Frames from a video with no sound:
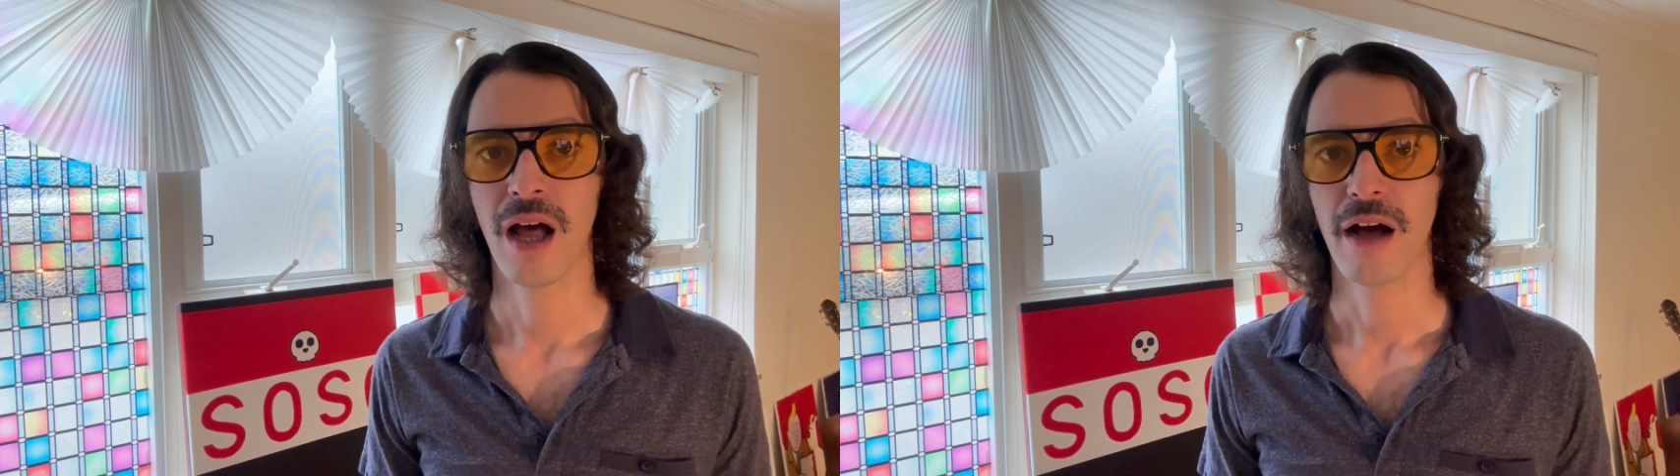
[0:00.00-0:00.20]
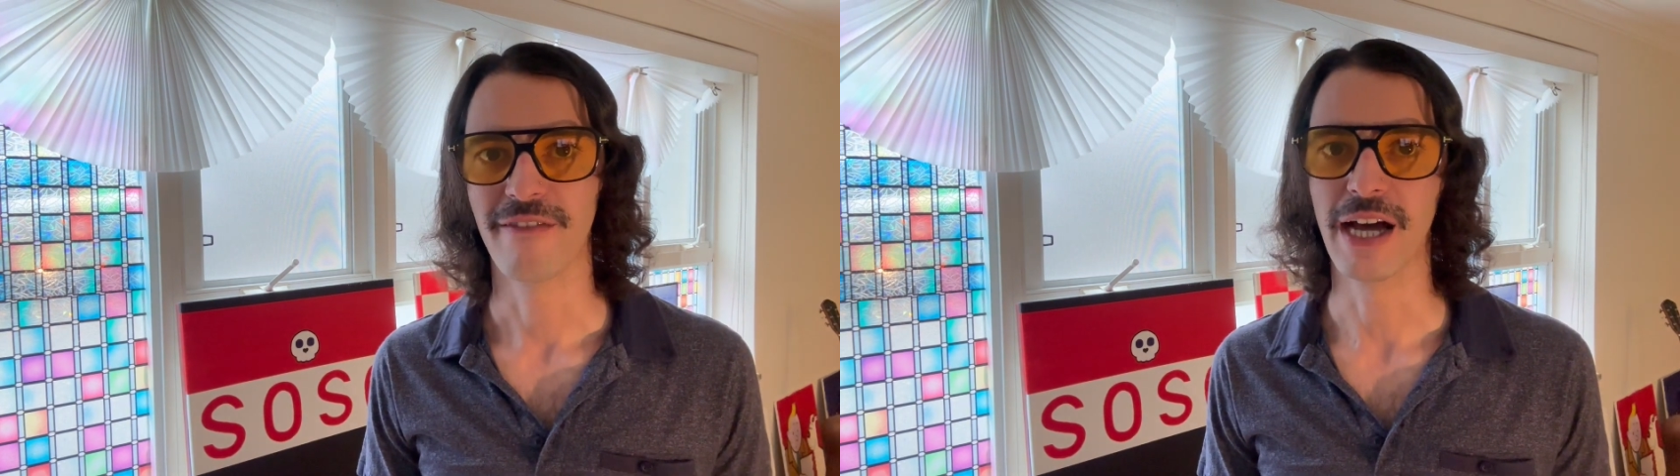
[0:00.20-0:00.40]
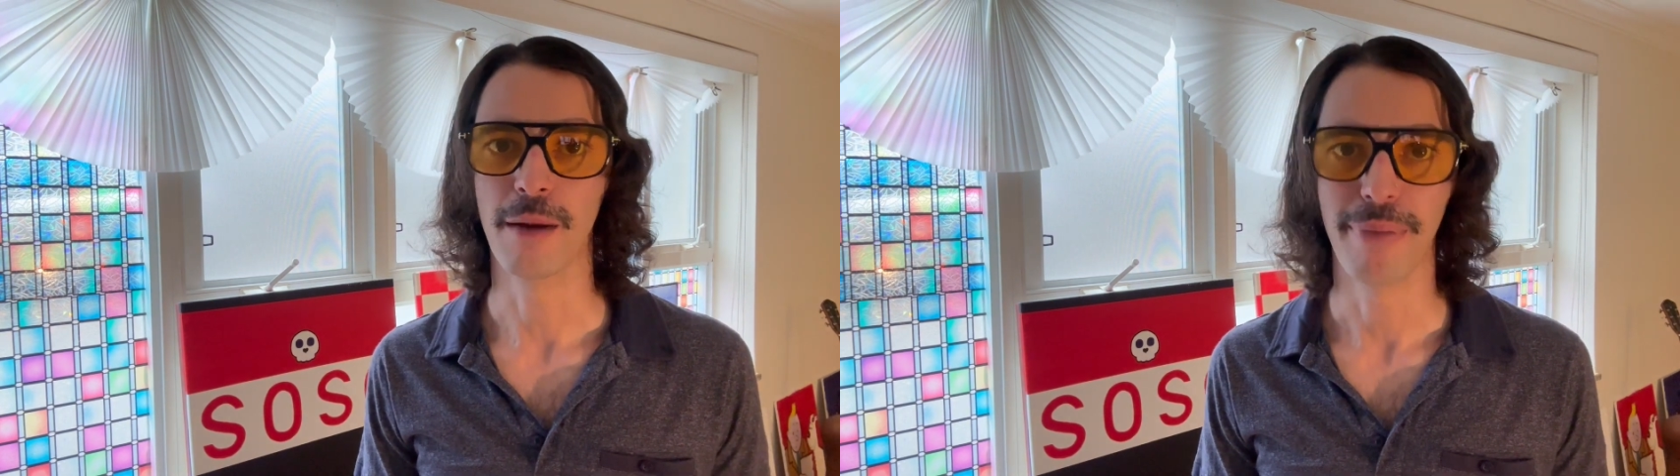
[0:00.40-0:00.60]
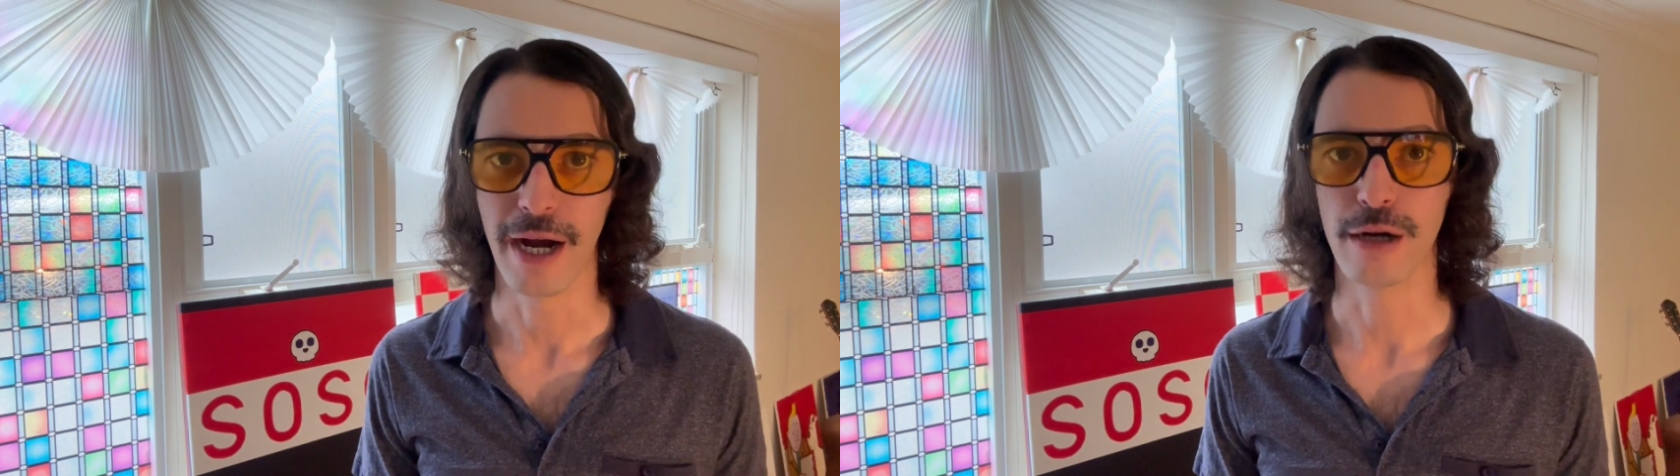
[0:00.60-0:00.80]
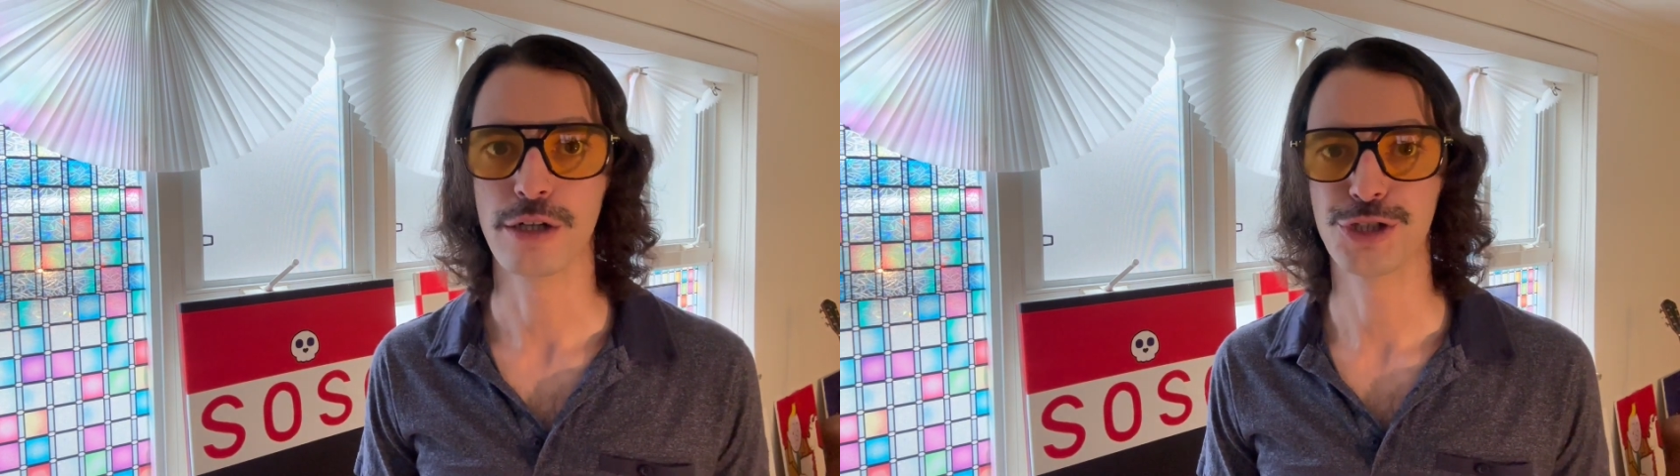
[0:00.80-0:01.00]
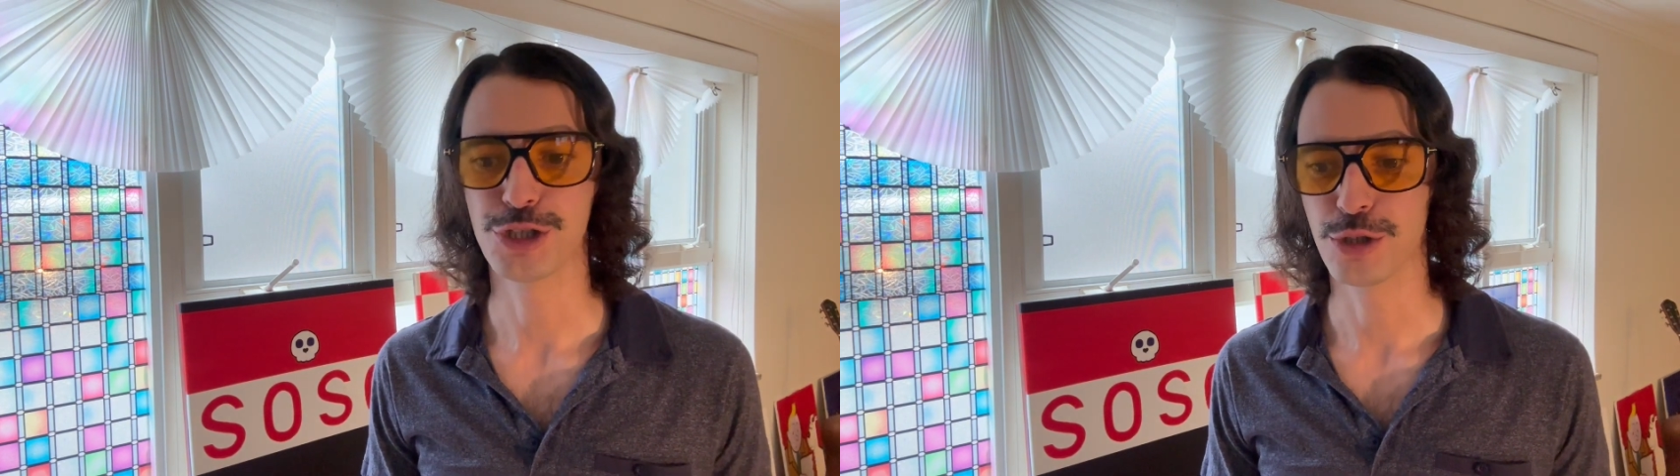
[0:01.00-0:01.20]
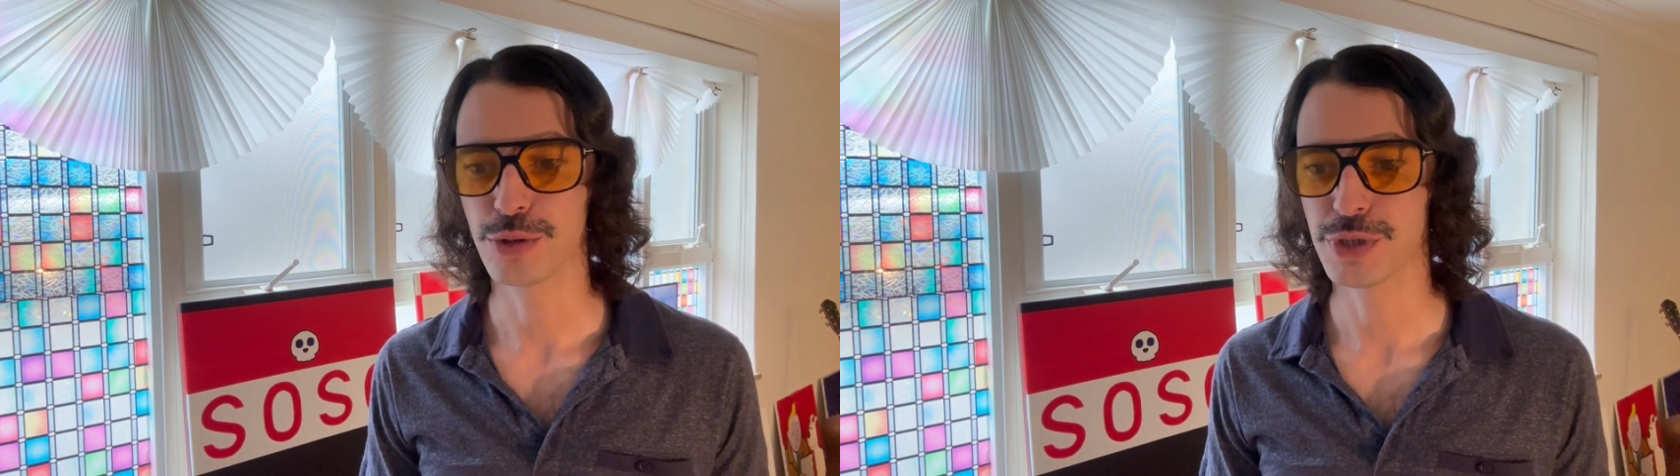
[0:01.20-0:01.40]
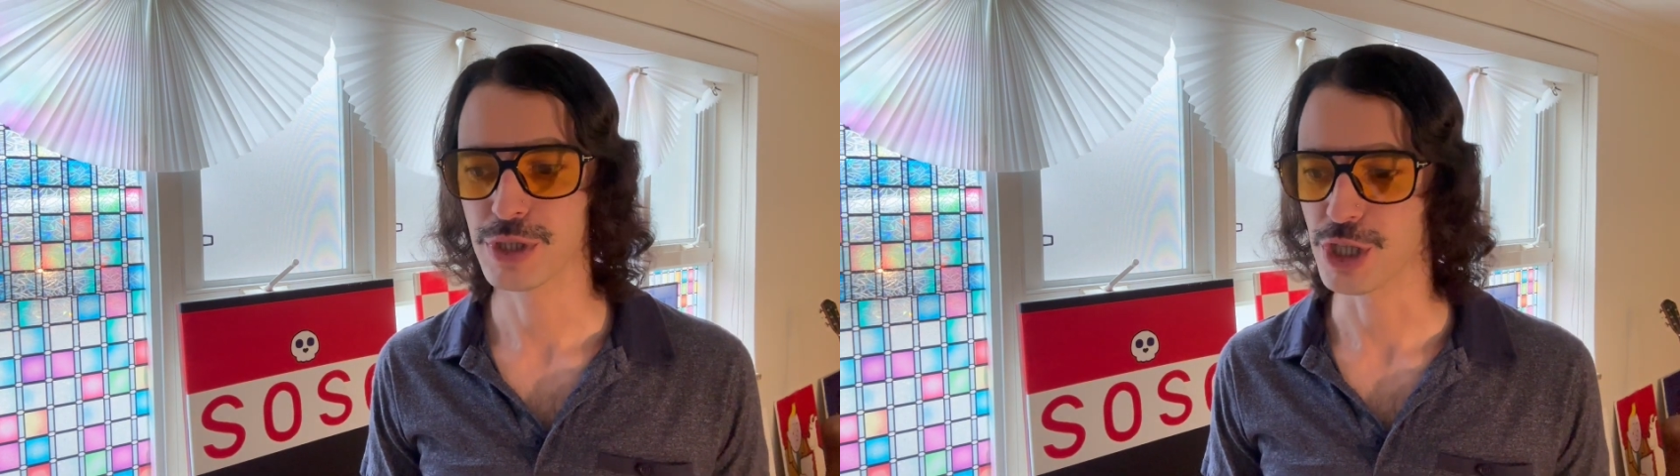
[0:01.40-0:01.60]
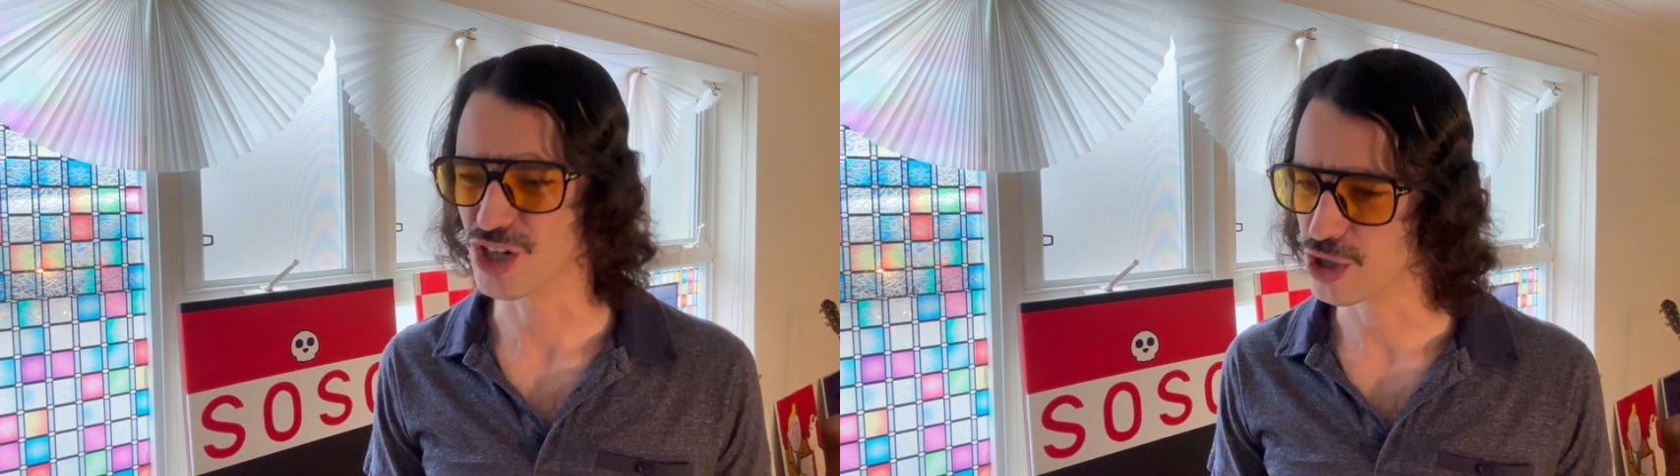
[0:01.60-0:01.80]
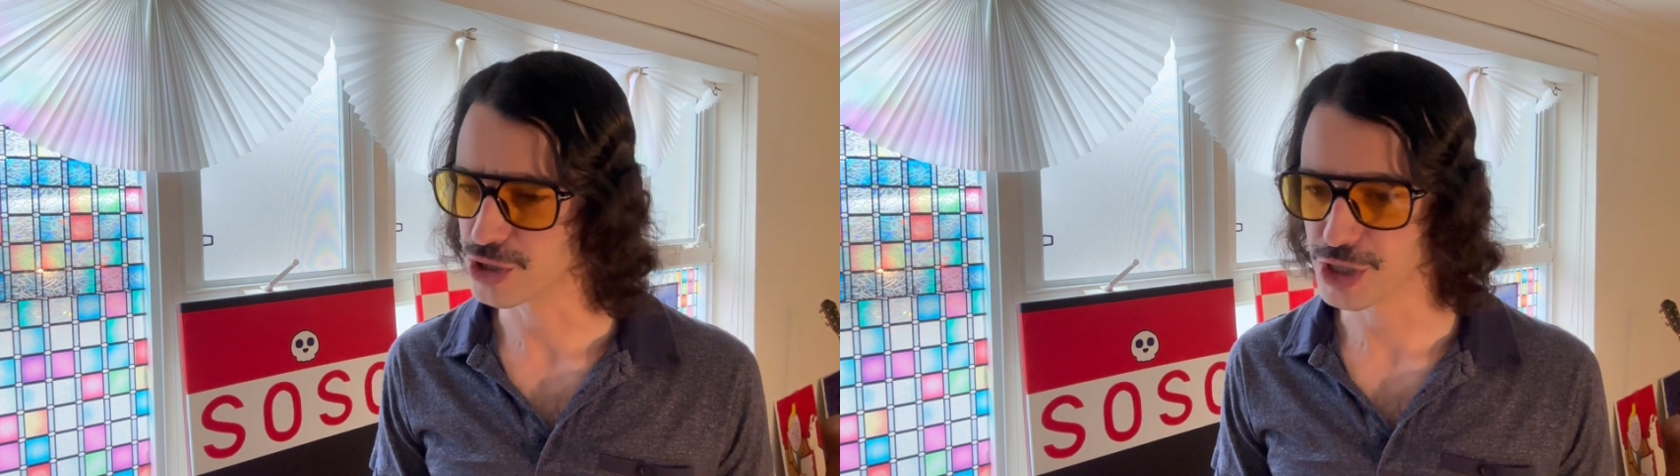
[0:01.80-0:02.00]
by a parachute, you
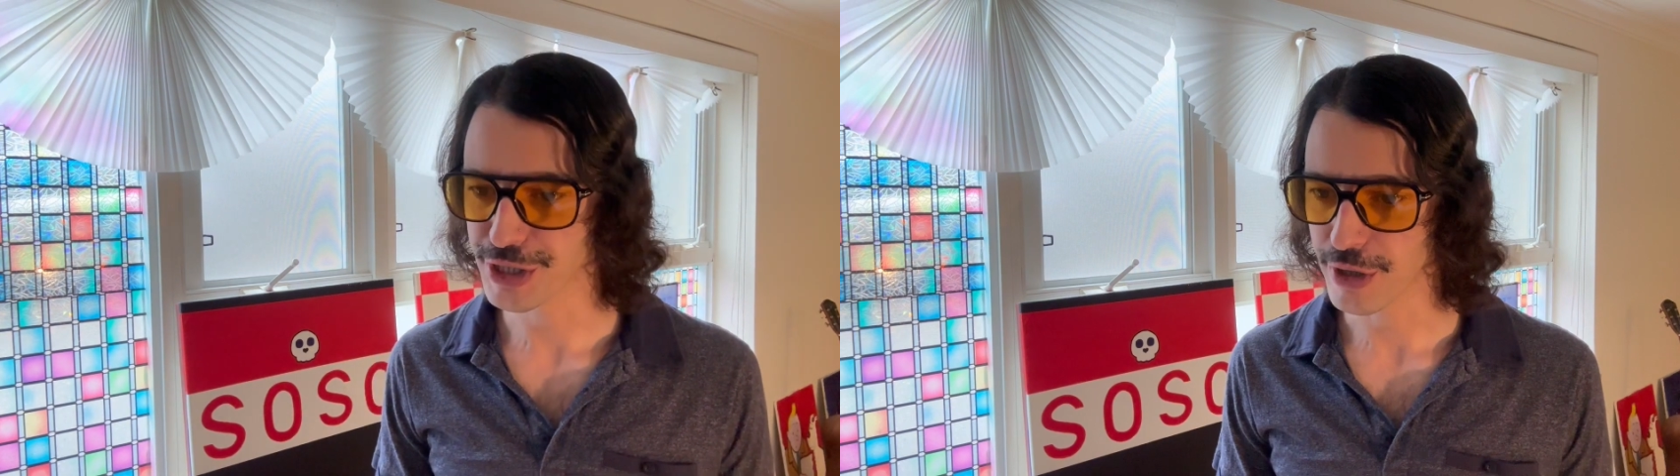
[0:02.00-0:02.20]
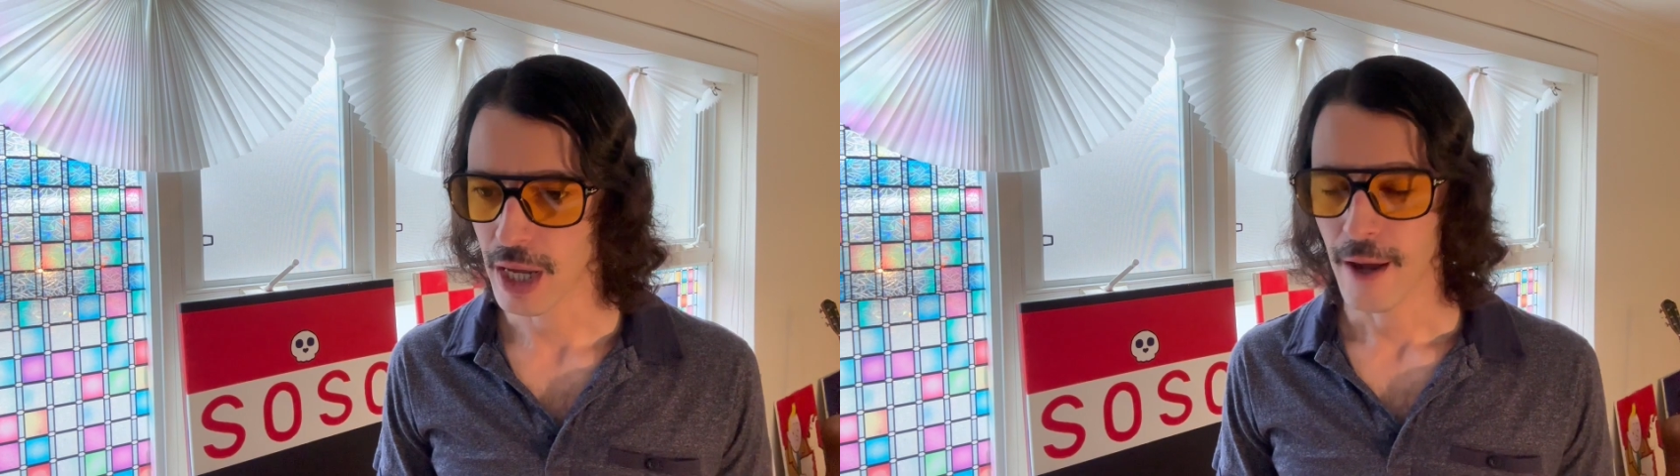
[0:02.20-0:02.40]
know, just